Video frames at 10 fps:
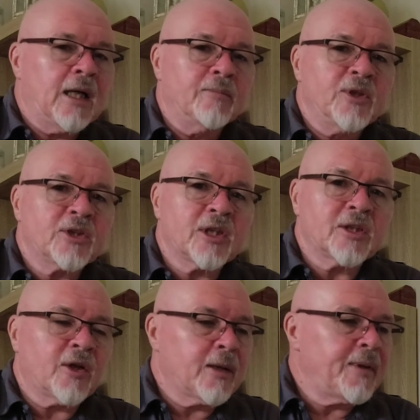Just a
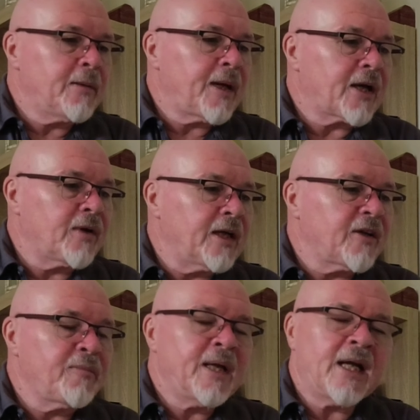tiny bit of background.
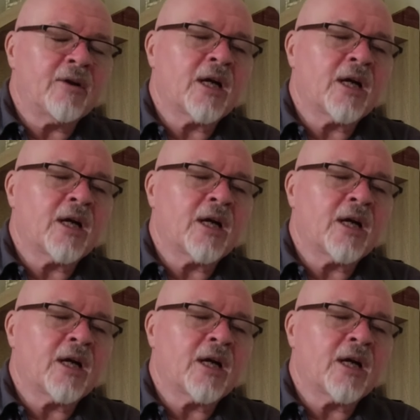I've been out